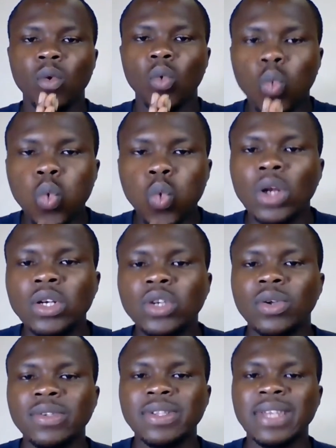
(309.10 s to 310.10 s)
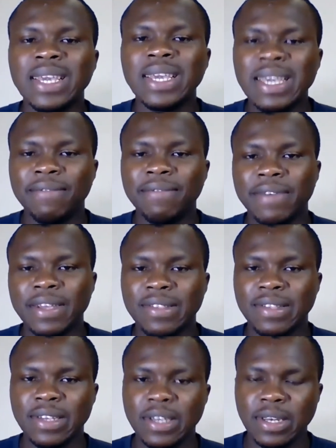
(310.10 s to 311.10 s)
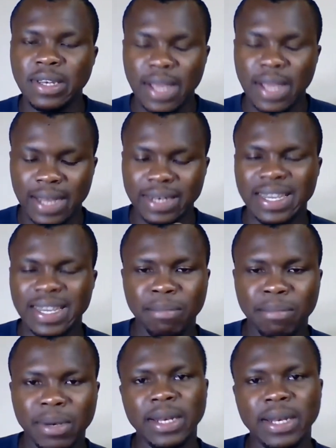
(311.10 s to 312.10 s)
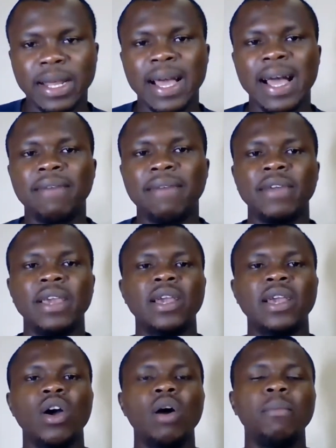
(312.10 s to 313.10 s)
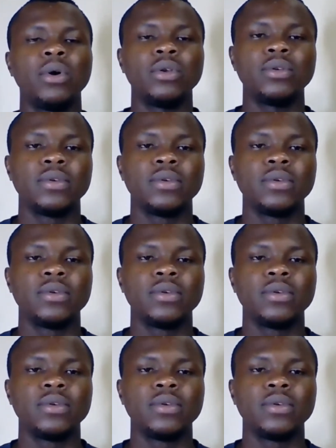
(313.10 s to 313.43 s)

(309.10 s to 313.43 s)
what does investing and gambling have in common?